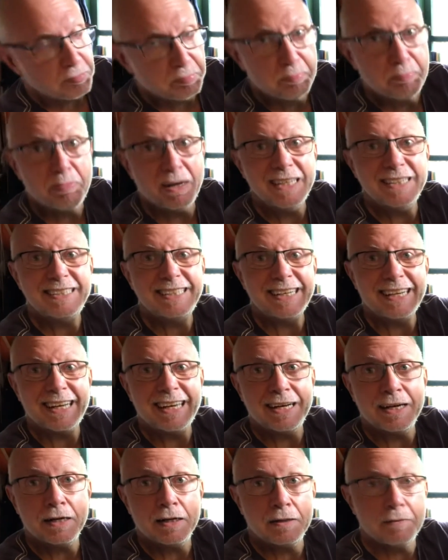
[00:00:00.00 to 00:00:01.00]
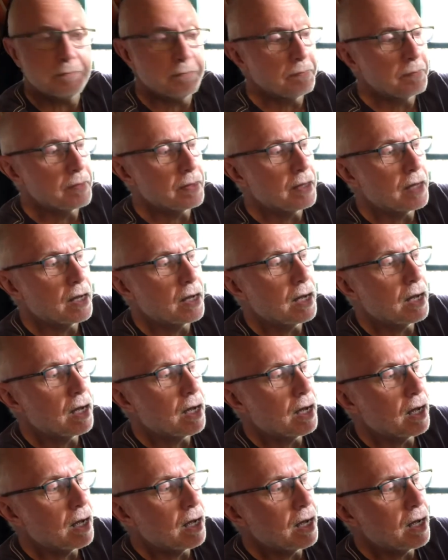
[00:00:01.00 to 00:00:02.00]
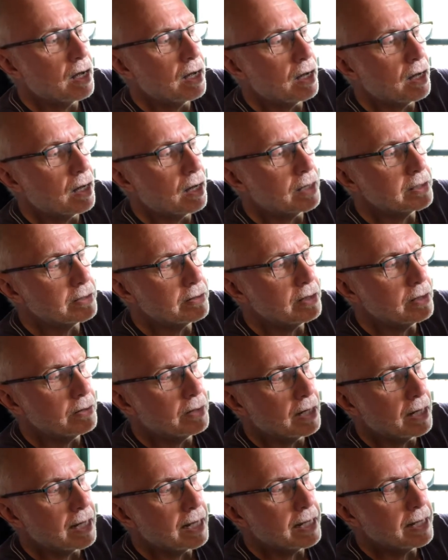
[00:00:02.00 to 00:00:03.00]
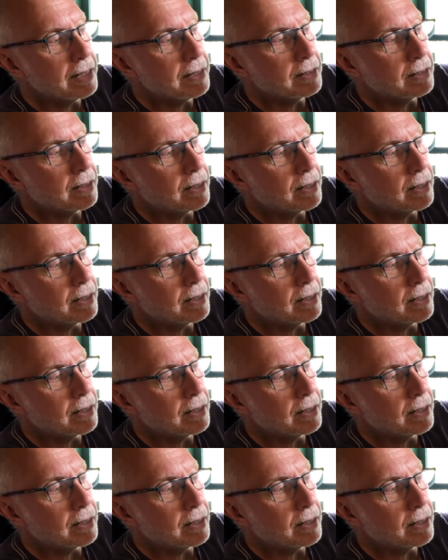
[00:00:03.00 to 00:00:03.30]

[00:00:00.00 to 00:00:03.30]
basically a, I don't know, a